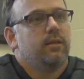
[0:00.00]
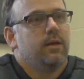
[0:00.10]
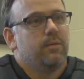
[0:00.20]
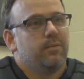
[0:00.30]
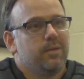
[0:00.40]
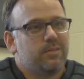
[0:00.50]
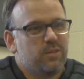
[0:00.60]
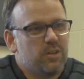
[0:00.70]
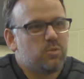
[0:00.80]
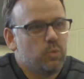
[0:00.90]
that
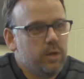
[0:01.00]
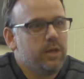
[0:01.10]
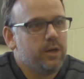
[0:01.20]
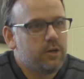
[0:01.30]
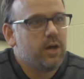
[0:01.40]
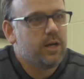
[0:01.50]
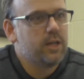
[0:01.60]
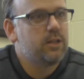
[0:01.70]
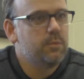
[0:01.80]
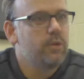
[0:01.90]
it's really to try to
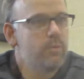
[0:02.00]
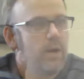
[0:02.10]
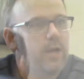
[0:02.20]
get them on the right